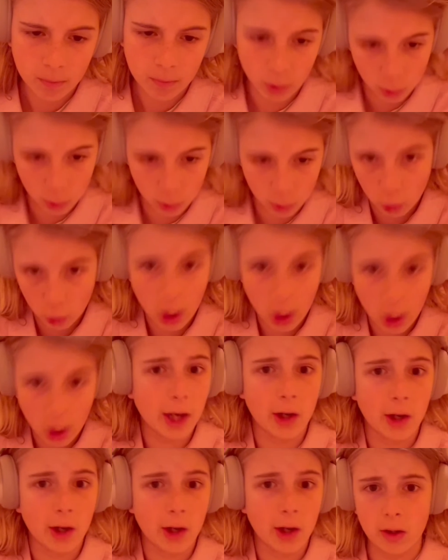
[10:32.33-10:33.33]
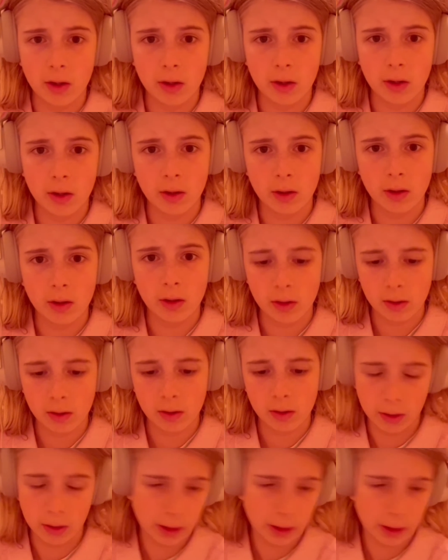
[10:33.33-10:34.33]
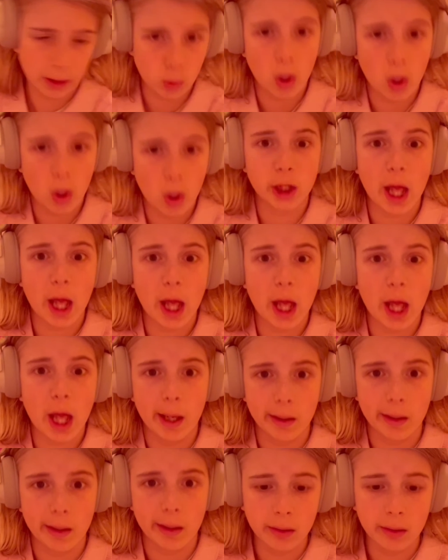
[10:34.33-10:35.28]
Rare. Let's watch an ad.